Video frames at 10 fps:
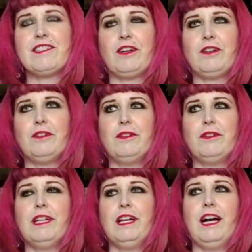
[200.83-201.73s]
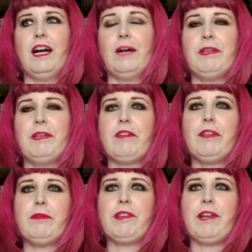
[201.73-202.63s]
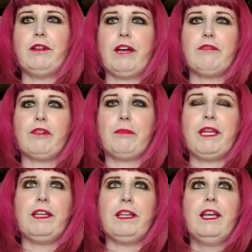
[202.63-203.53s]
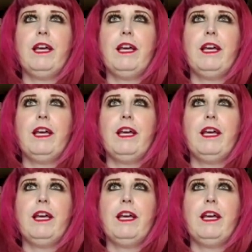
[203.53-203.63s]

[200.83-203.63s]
So it definitely was an outlet for me.